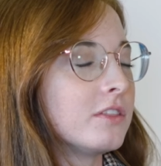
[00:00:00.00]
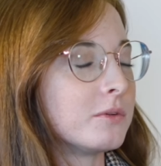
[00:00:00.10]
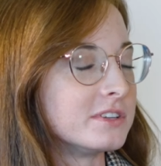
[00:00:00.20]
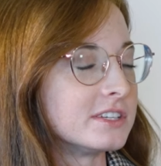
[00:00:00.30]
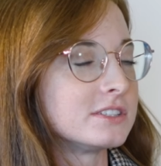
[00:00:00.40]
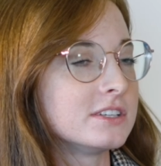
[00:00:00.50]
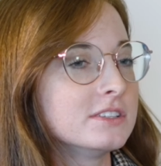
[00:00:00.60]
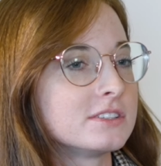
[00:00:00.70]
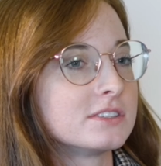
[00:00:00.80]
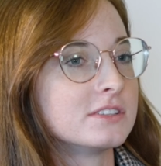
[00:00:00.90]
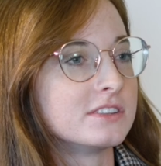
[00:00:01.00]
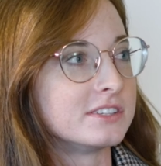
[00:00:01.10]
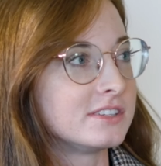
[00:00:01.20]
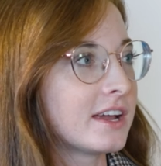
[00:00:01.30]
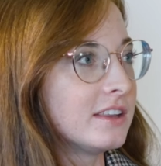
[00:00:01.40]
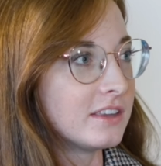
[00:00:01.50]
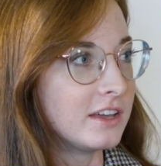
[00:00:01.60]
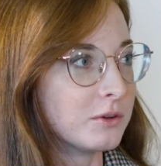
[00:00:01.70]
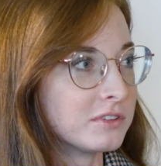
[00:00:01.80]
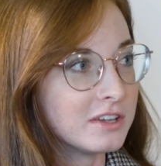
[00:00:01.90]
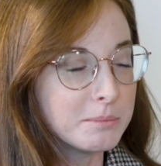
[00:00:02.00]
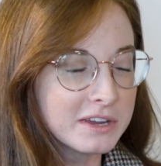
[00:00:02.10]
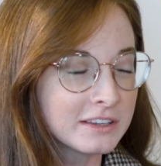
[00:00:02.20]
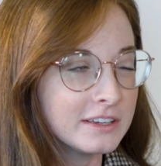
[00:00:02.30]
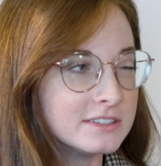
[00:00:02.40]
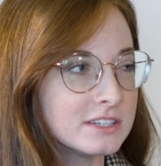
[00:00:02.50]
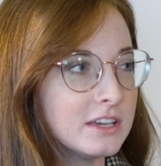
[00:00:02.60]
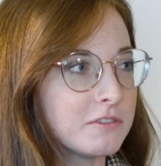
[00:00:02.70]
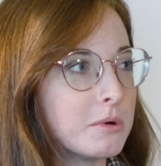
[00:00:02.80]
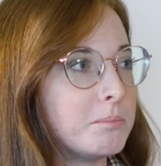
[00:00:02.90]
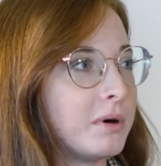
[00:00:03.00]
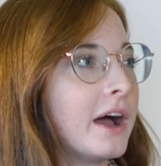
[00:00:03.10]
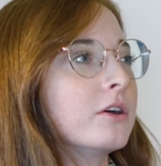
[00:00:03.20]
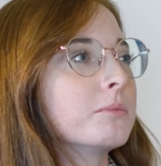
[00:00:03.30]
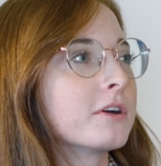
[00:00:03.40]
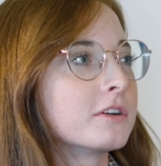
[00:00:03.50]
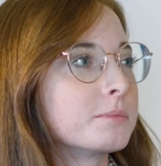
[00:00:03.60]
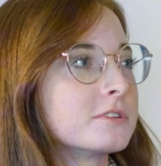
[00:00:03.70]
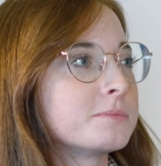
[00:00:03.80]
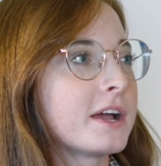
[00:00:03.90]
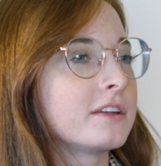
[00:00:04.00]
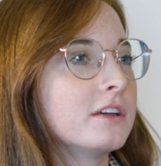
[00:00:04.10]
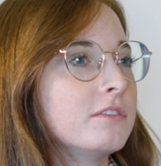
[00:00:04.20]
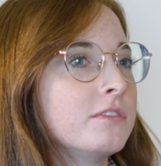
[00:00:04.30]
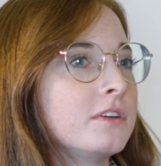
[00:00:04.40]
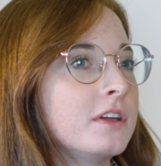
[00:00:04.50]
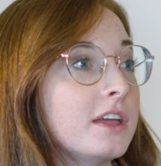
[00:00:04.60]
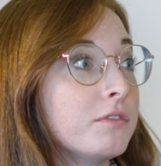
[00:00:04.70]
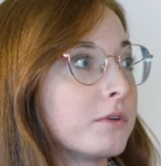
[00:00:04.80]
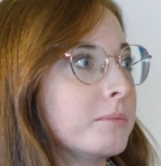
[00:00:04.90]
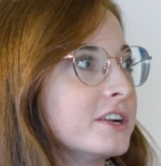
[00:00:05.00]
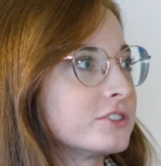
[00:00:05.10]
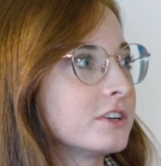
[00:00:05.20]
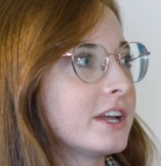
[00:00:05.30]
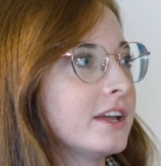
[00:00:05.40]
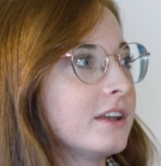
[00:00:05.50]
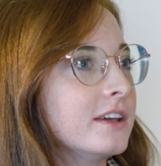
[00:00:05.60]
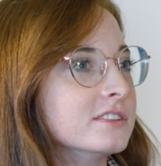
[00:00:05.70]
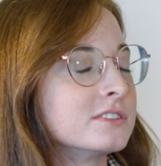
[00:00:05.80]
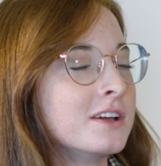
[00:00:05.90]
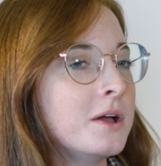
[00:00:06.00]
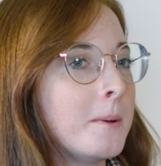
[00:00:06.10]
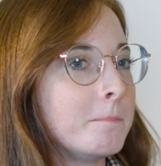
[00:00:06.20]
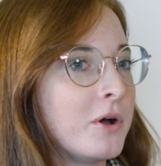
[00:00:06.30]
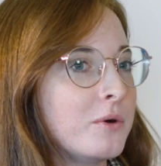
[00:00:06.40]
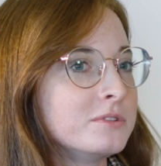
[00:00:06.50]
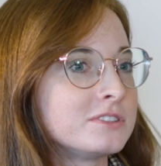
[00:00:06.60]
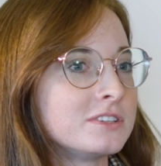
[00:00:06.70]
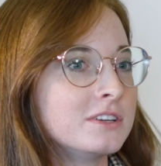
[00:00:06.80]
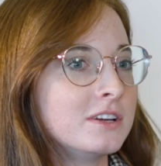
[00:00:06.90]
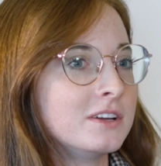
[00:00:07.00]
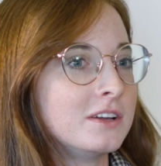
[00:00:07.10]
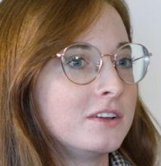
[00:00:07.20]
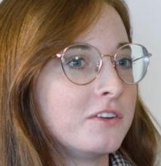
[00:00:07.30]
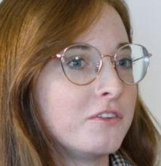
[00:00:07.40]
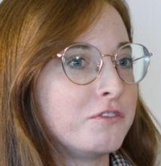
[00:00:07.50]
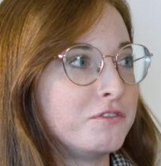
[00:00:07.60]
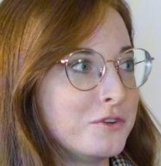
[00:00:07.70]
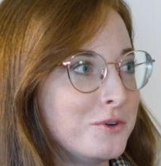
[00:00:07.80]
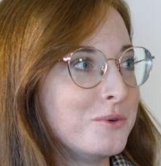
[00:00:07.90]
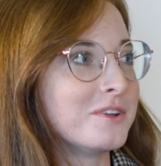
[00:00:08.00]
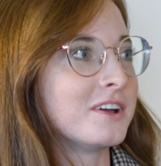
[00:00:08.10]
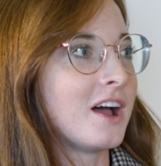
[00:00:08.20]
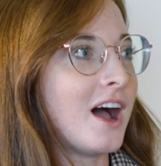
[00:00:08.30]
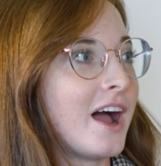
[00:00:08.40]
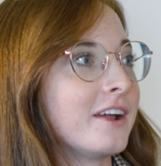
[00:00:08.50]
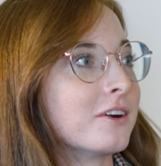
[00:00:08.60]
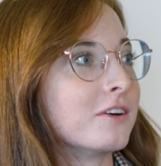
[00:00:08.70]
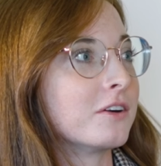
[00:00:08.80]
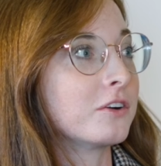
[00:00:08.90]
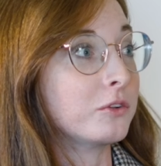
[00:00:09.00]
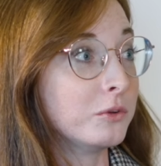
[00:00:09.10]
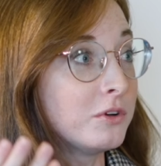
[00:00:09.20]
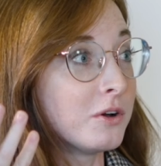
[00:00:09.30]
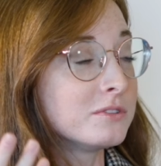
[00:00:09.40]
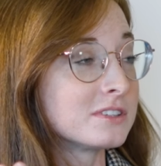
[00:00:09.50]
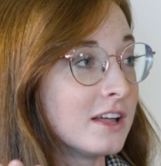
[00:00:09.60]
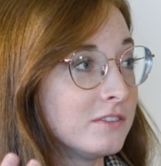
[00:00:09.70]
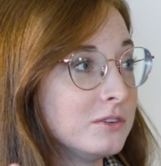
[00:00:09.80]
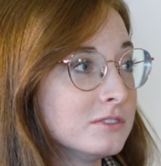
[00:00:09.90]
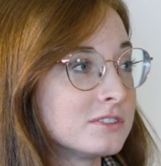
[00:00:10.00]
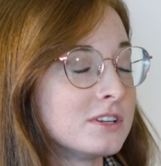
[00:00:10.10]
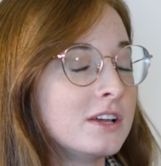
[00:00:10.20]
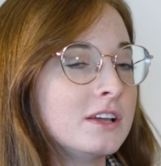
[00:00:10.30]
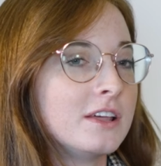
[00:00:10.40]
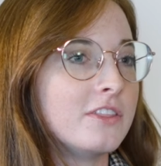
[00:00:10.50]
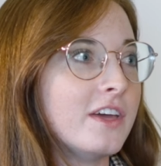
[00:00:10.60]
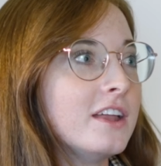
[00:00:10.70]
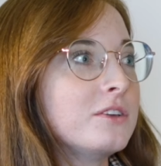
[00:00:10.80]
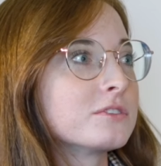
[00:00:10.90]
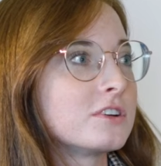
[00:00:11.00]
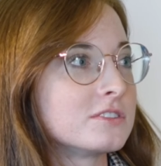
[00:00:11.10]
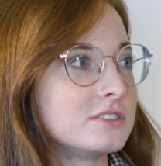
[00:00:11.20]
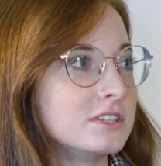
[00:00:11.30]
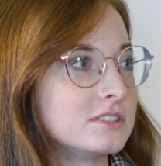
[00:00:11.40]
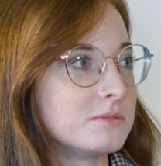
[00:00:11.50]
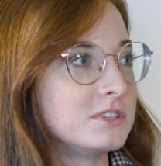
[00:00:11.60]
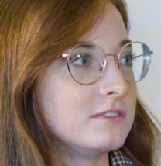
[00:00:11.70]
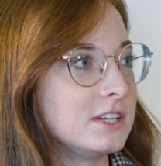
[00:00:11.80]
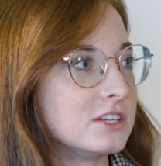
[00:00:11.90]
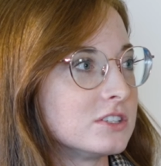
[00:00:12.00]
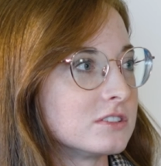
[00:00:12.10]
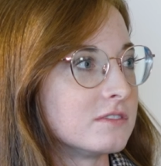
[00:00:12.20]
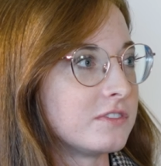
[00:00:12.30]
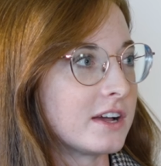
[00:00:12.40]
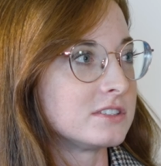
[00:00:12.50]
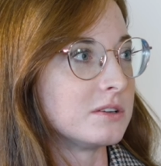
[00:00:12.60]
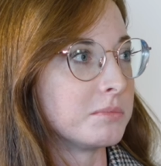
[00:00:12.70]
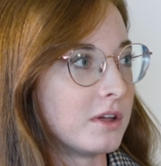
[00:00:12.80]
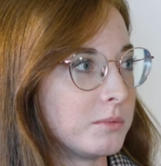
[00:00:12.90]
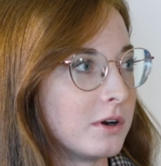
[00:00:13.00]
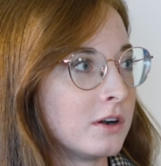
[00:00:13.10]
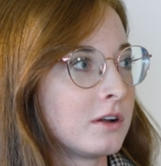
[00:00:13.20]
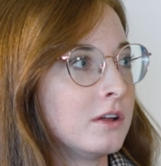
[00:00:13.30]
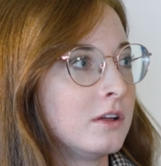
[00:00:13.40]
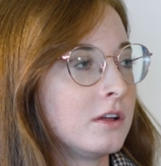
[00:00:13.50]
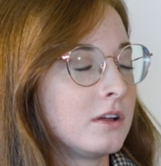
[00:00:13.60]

the resistance. The second thing you'll typically see from a biomarker perspective, if we're measuring it, is post-food higher glucose levels. Then you'll start to see some deviations on fasting blood work.